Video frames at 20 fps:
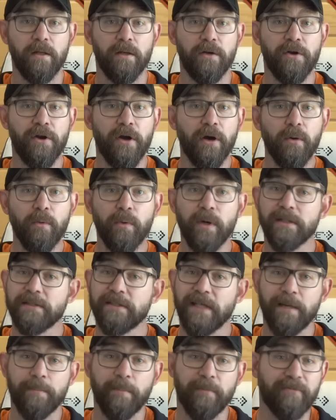Know what
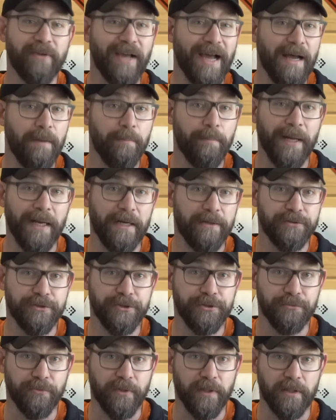type of compound
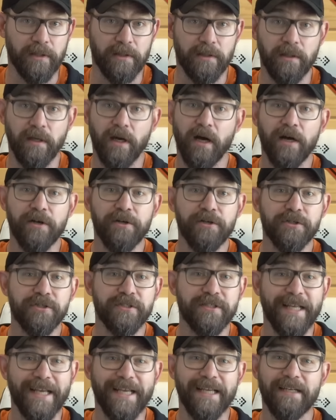you run,
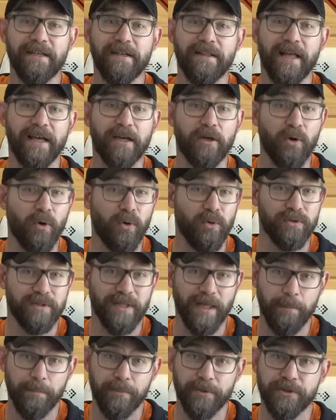understand that cold
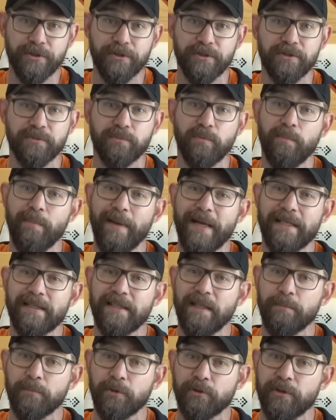temperatures will make
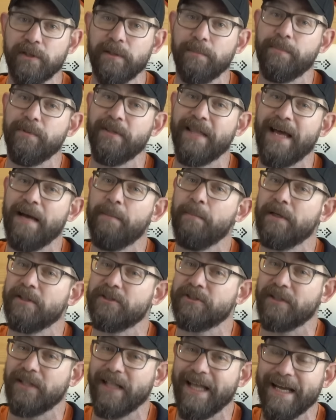them grip that
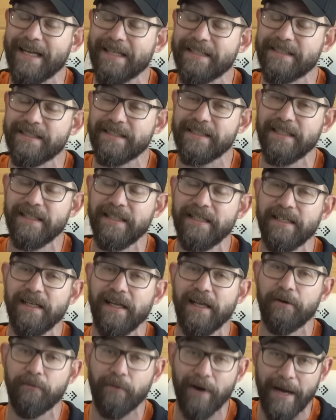much less,
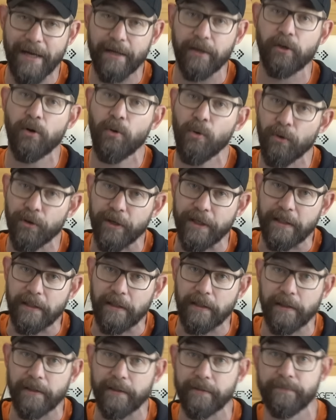and ride
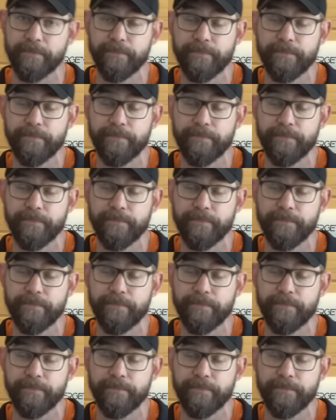accordingly.